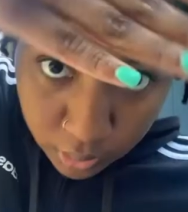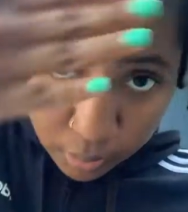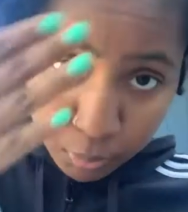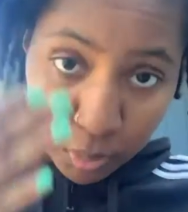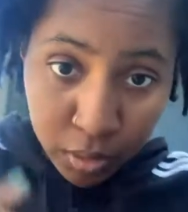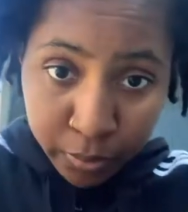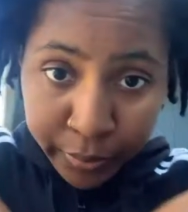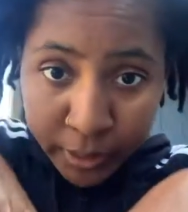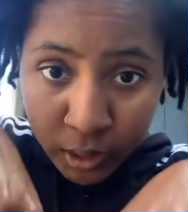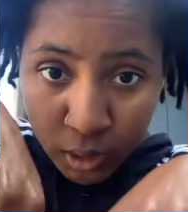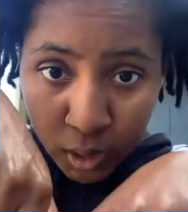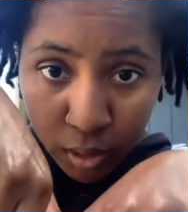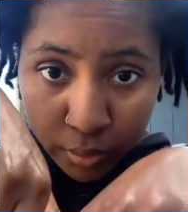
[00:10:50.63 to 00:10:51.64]
glowing,
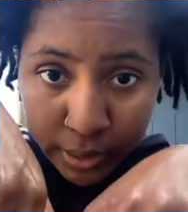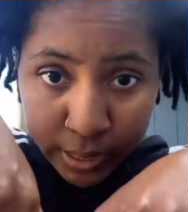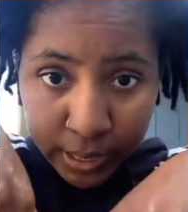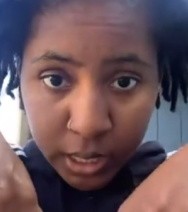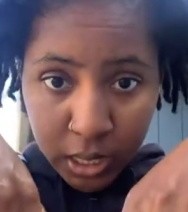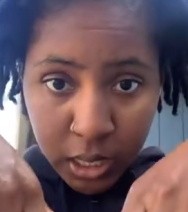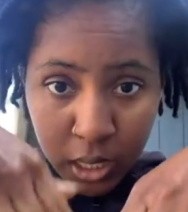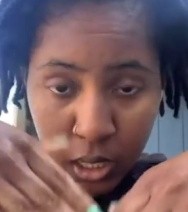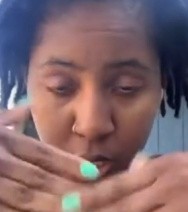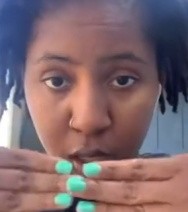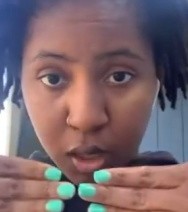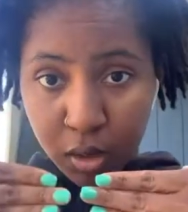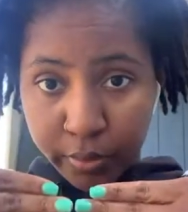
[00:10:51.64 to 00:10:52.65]
okay?
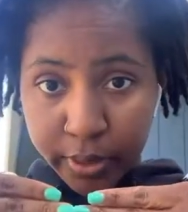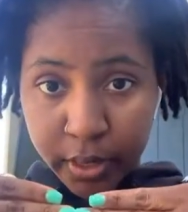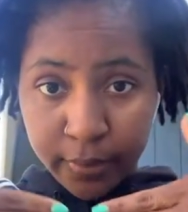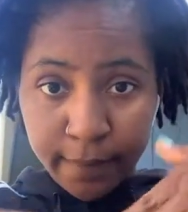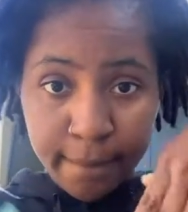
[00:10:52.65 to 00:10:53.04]
Glowing.